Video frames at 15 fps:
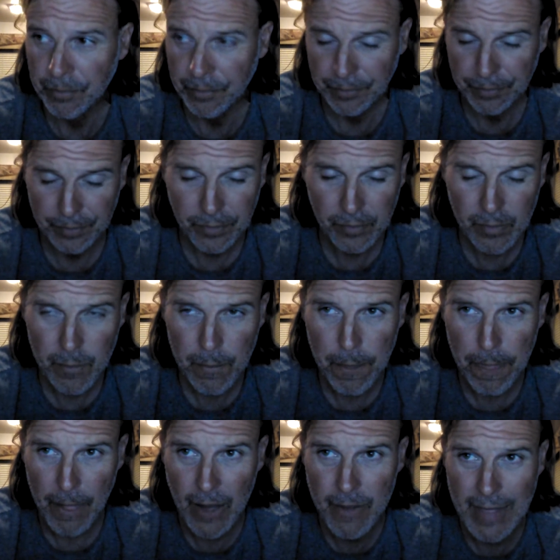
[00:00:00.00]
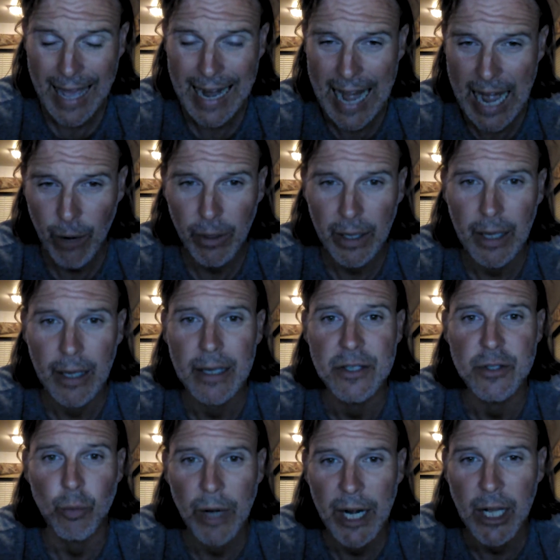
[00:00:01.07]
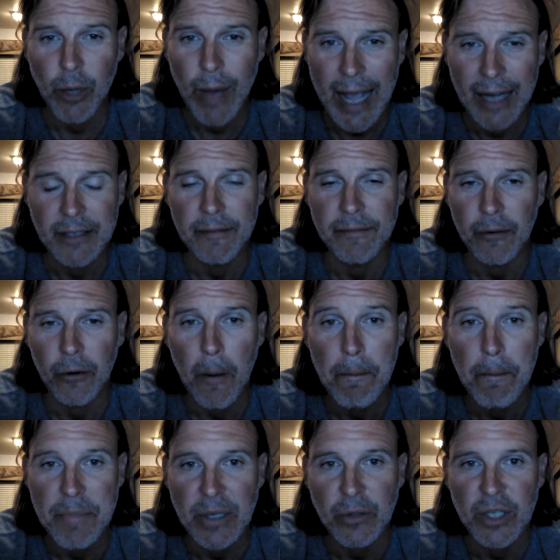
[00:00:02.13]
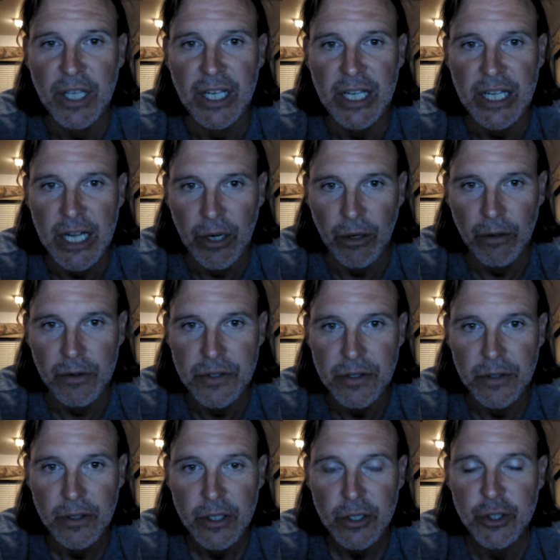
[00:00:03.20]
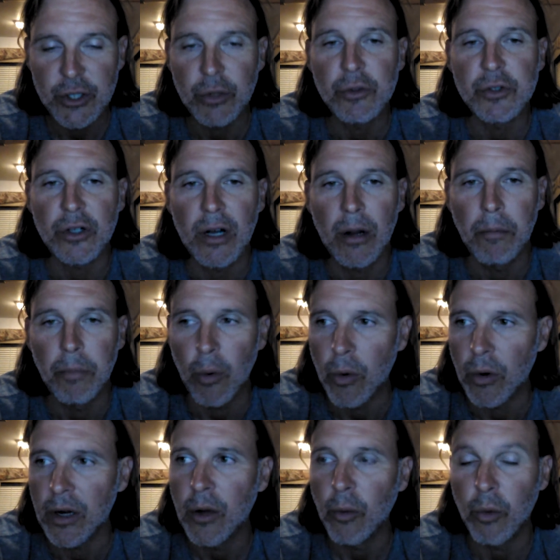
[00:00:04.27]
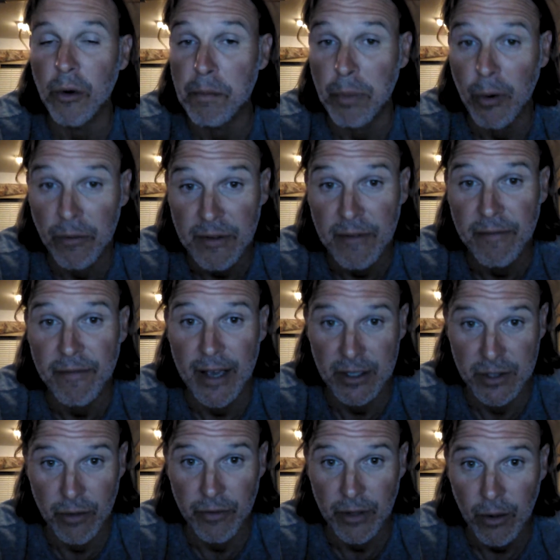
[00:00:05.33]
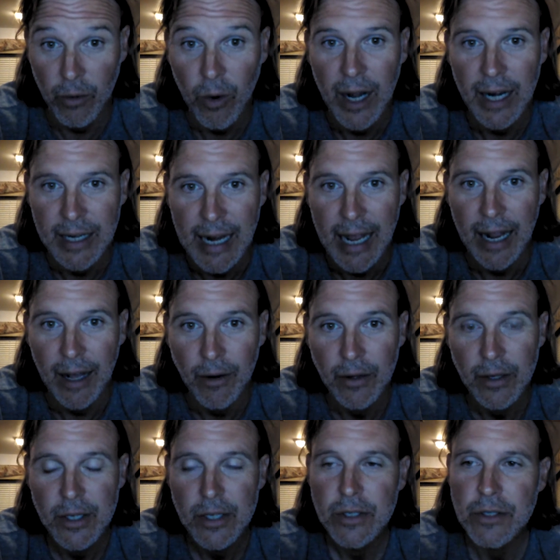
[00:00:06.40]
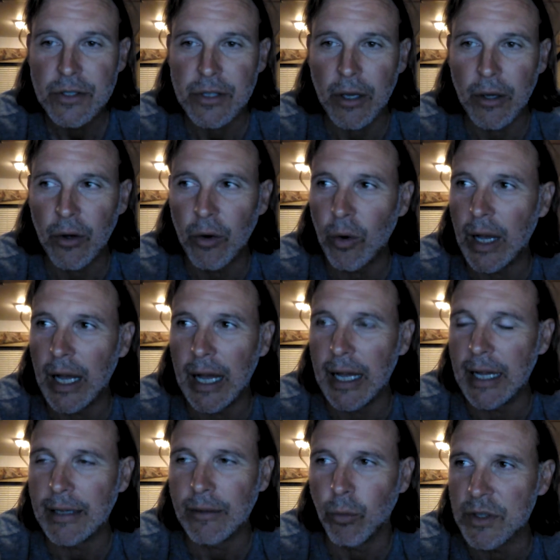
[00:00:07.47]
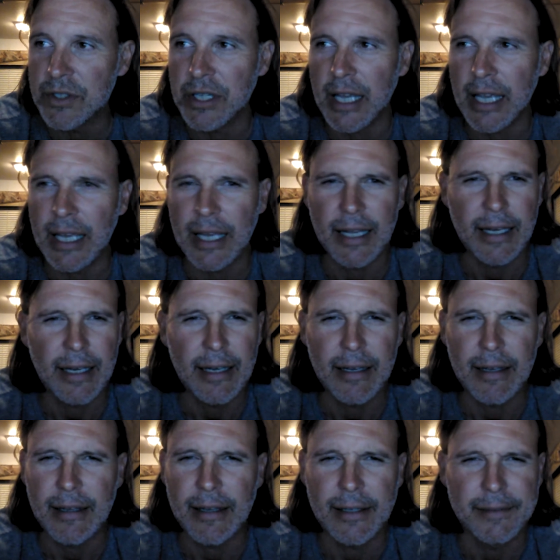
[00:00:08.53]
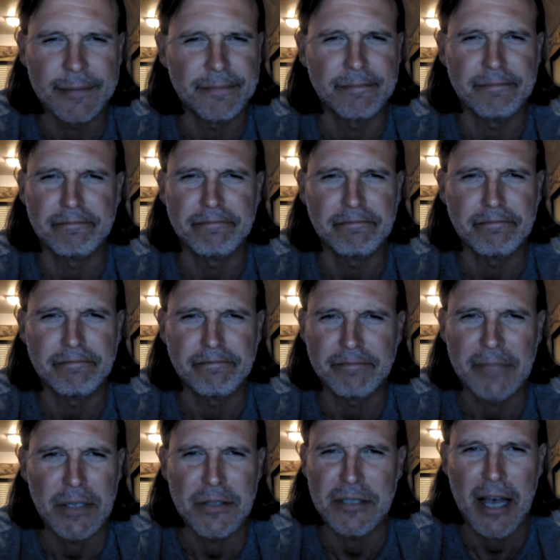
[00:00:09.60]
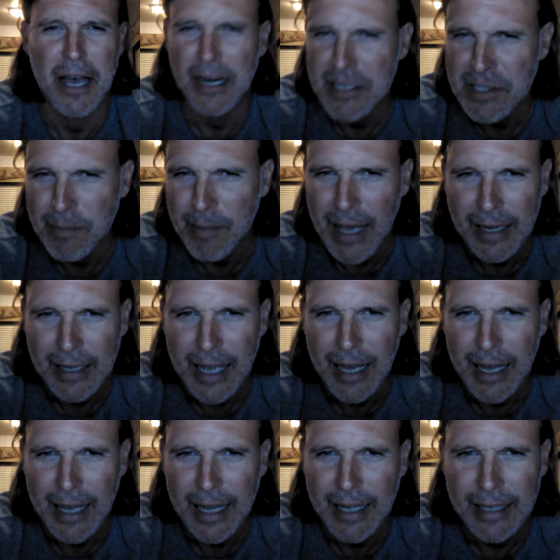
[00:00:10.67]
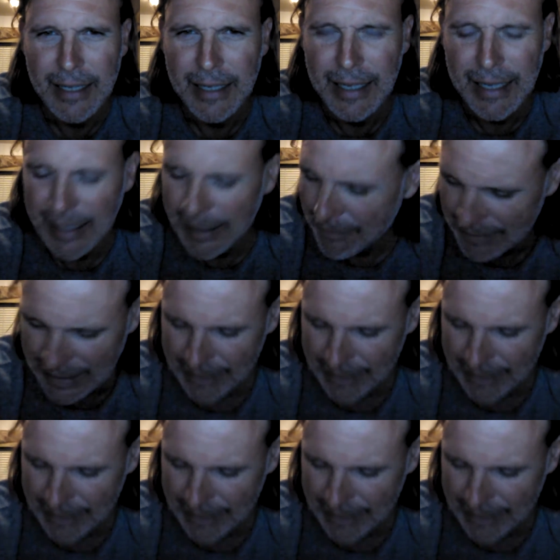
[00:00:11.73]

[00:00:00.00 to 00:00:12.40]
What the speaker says: that area is radioactive for 1 billion years. Children are born with birth defects over there right now. So, once again, Assad is a bad guy. Yeah, that's a joke.